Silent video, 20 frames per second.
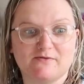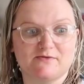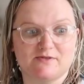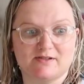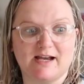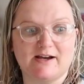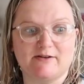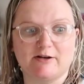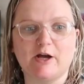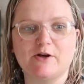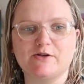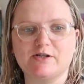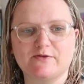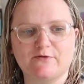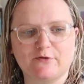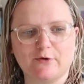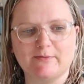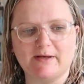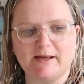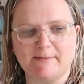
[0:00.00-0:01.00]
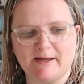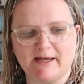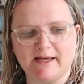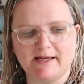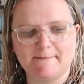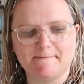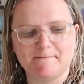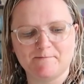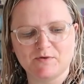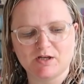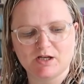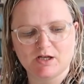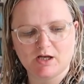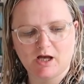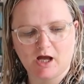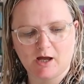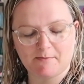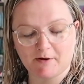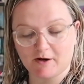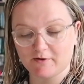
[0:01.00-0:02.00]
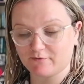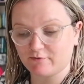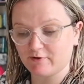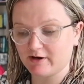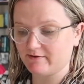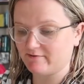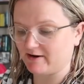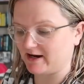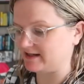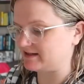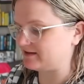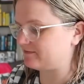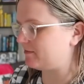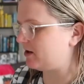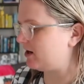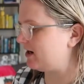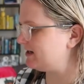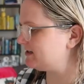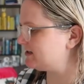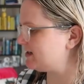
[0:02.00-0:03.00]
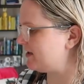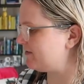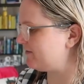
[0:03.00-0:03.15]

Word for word: I've downloaded from Libby are both rereads of mine.